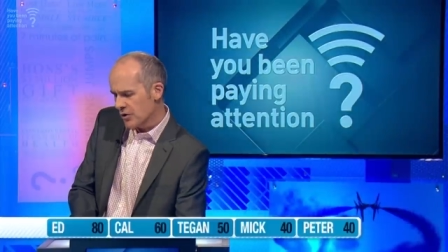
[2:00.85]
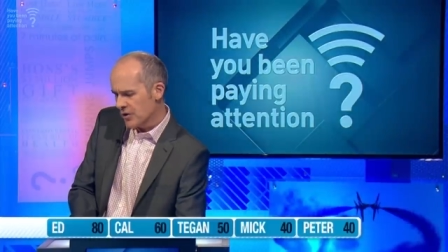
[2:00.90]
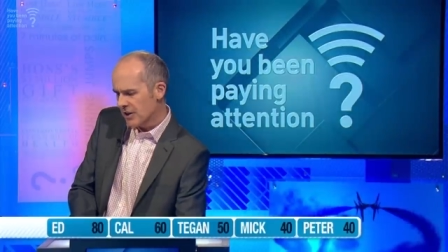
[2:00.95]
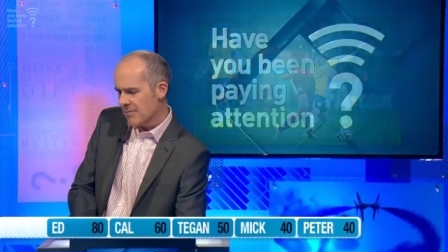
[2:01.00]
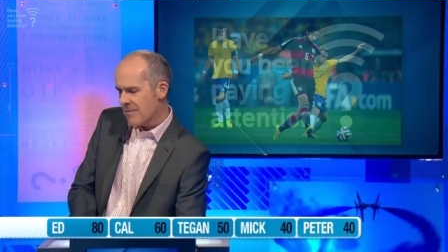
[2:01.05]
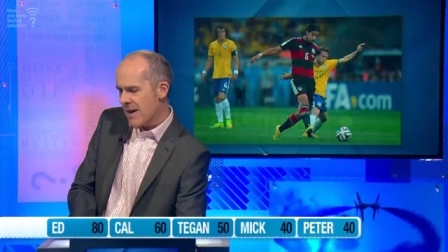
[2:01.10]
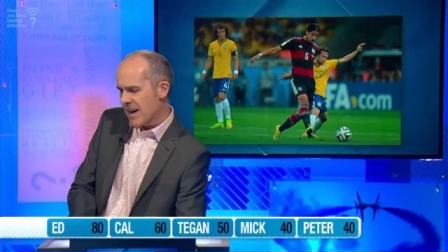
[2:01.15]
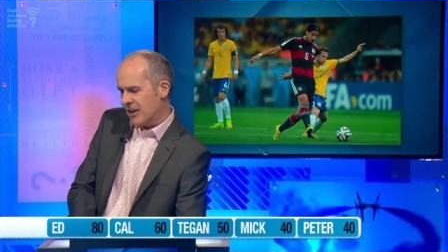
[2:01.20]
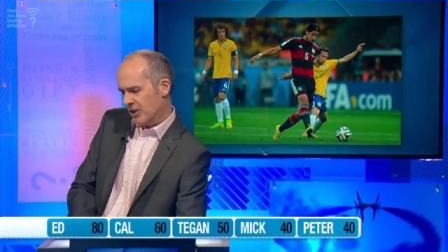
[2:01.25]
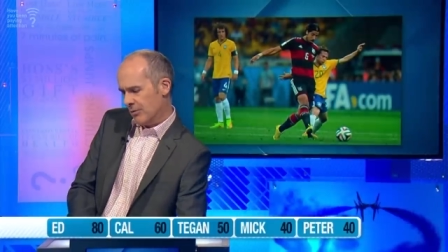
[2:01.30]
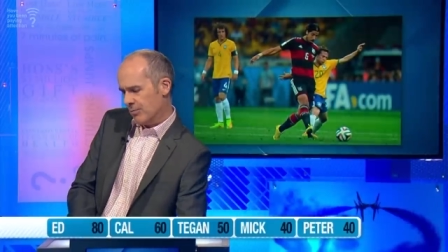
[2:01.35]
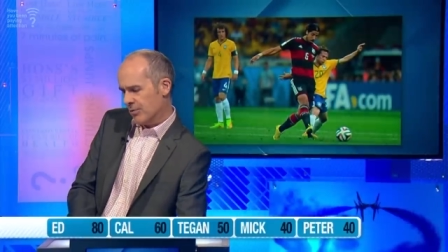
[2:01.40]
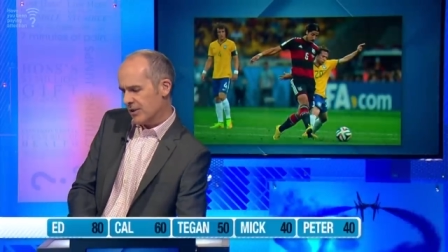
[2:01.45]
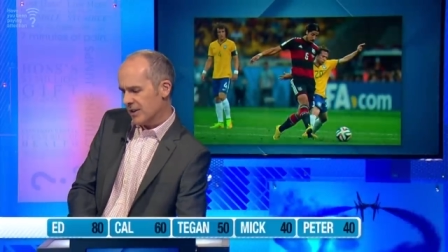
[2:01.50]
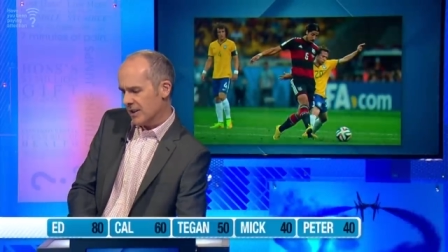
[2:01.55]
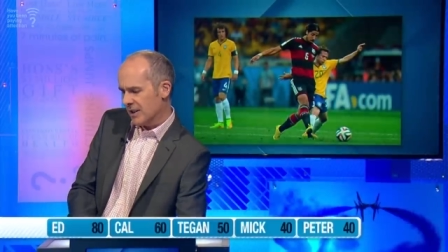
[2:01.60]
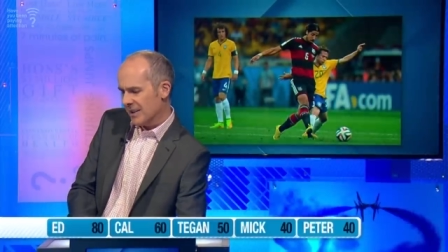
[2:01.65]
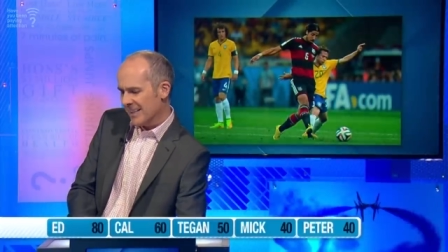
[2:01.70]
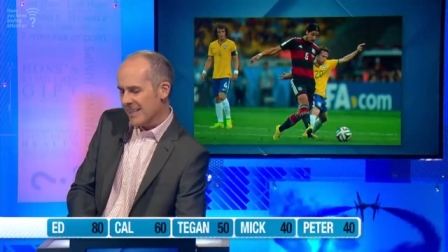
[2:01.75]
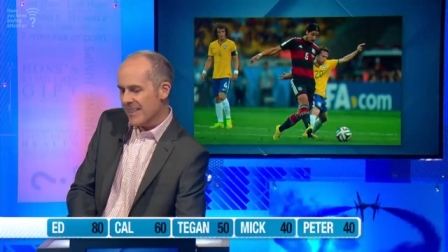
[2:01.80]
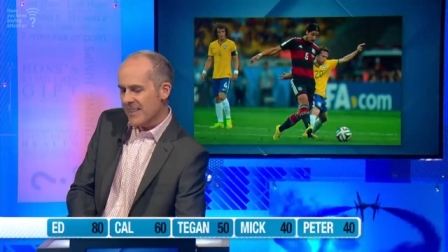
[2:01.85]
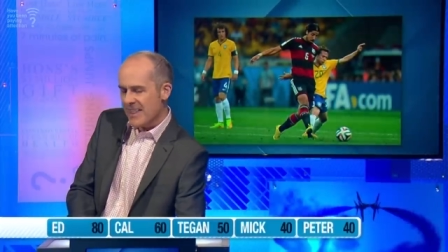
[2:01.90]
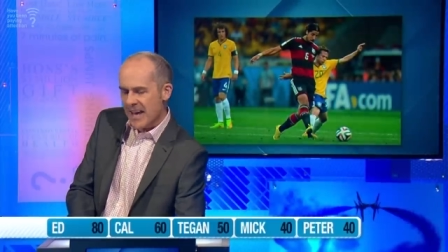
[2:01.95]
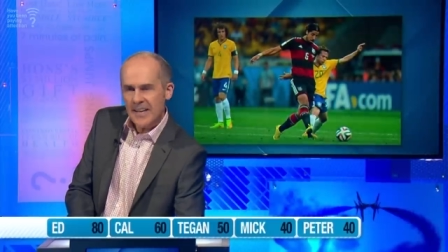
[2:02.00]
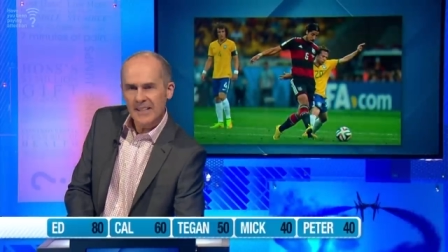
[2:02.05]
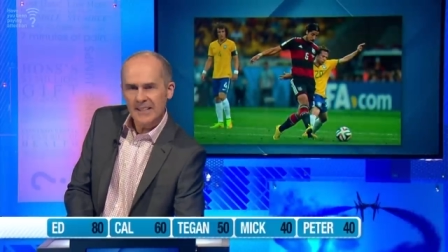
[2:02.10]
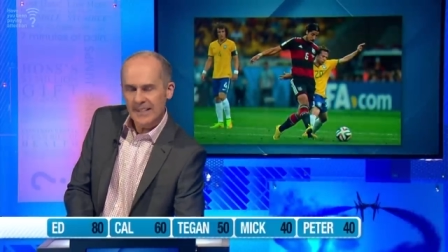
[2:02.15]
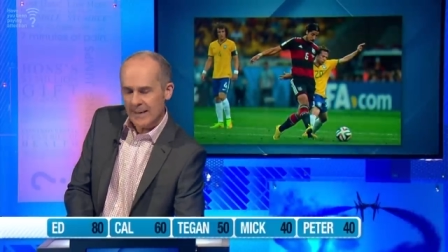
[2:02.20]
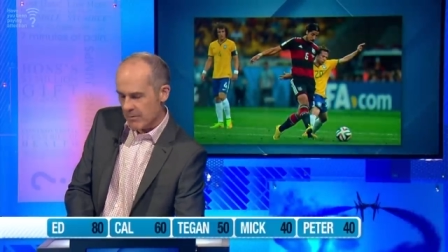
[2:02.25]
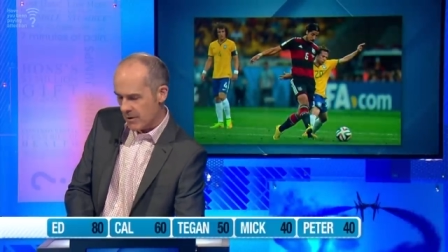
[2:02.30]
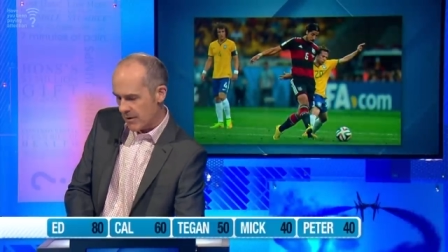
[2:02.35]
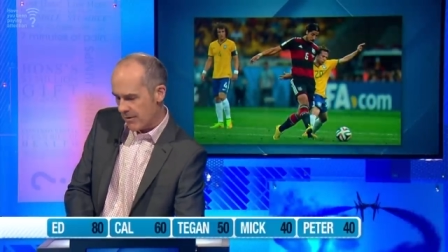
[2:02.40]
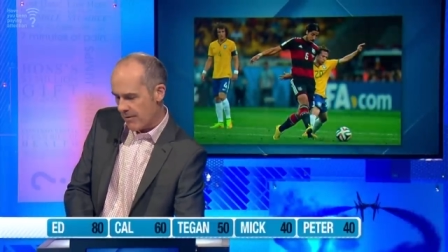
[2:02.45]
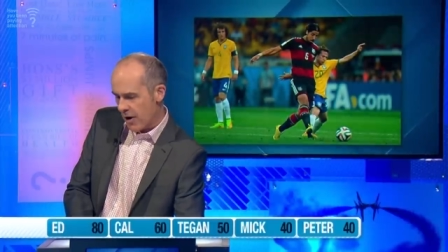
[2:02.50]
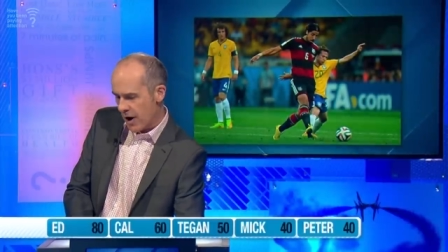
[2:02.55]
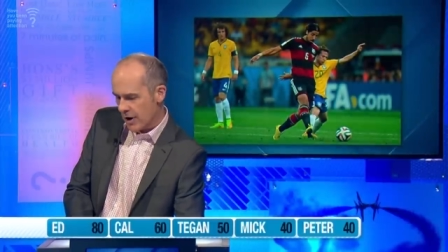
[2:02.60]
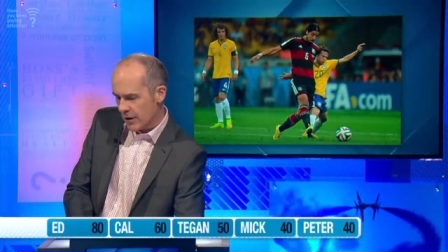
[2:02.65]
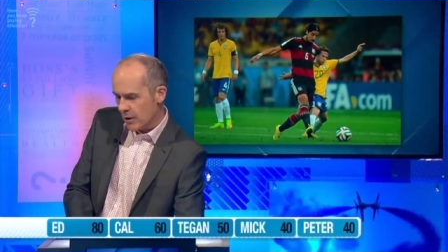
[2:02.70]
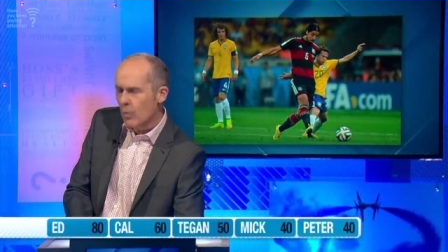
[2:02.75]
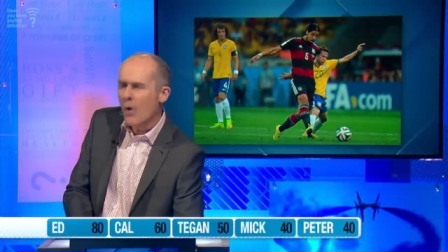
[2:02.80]
smashed Brazil in their
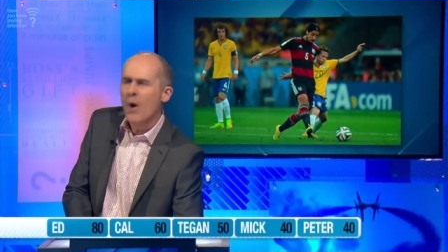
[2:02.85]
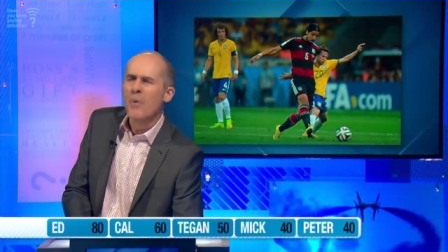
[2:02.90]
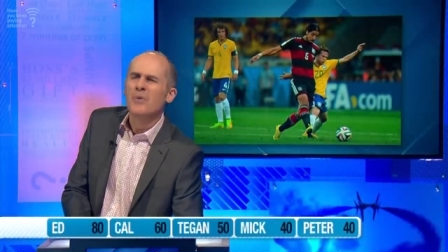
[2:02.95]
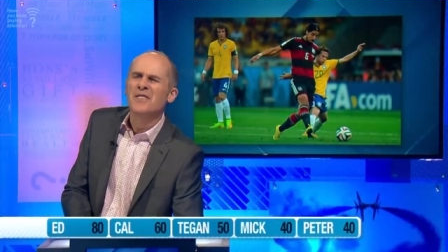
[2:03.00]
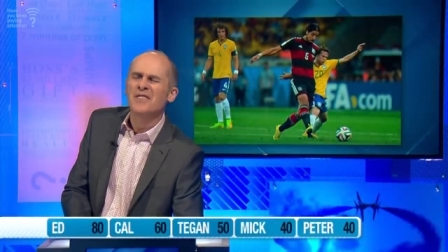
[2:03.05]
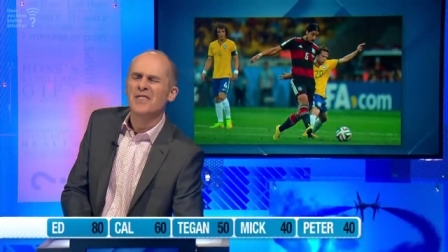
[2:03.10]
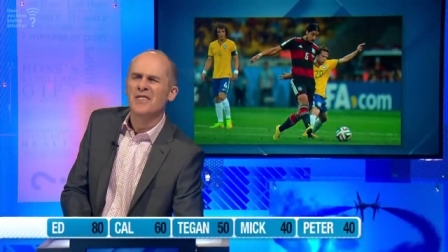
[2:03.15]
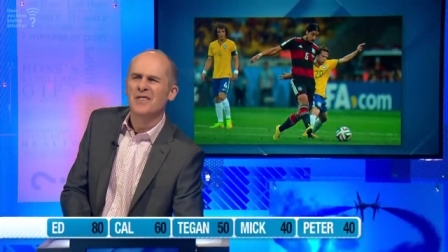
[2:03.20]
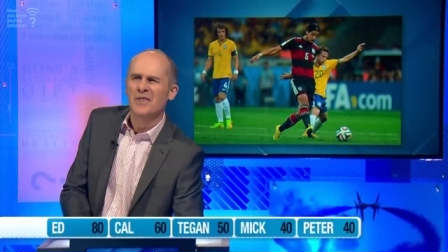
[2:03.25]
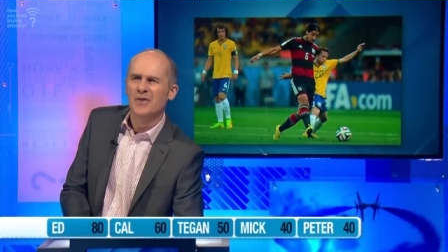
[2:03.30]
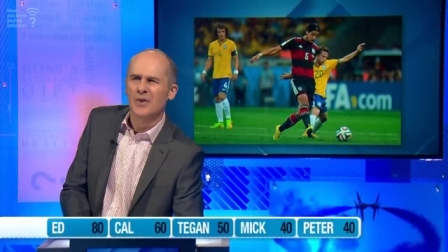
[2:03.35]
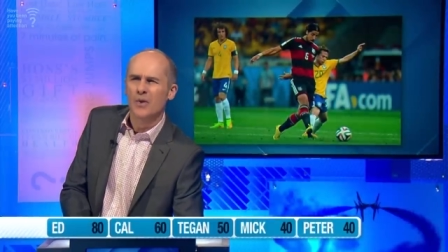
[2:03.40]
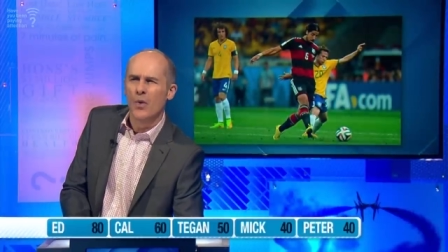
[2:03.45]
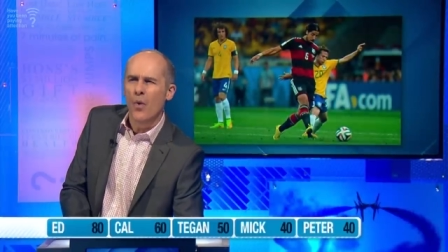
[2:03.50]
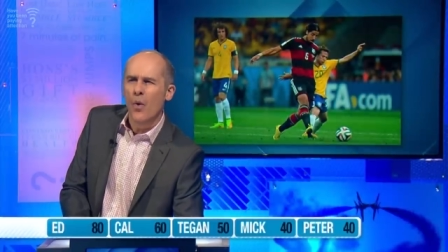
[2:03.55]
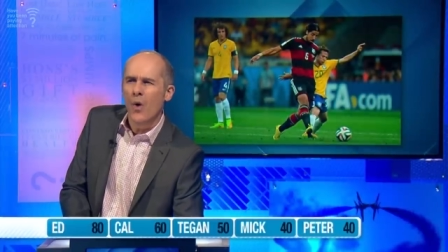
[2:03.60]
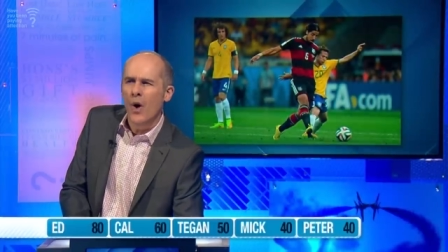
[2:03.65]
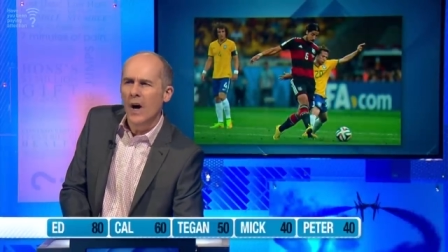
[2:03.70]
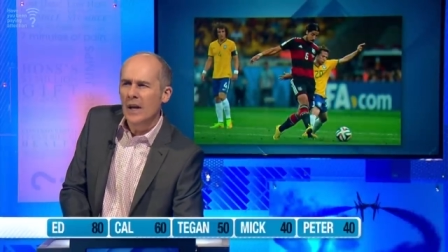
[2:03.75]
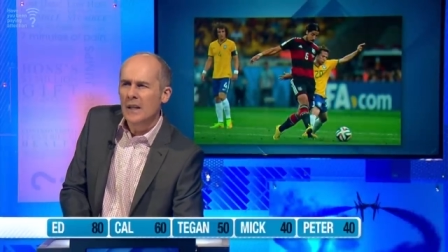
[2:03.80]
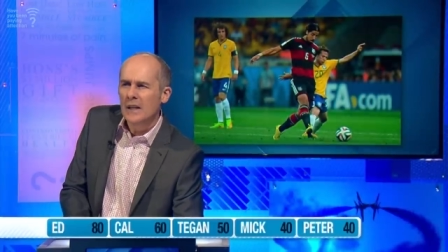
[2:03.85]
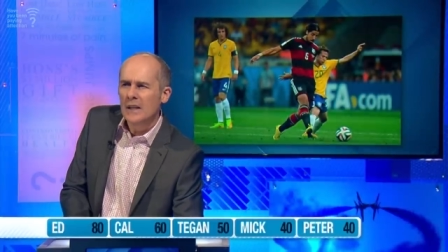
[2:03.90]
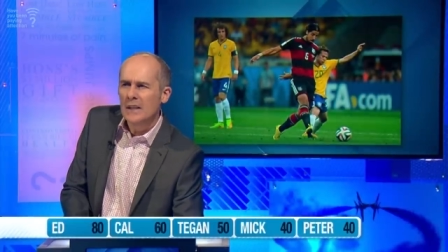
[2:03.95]
semi-final. What was the score?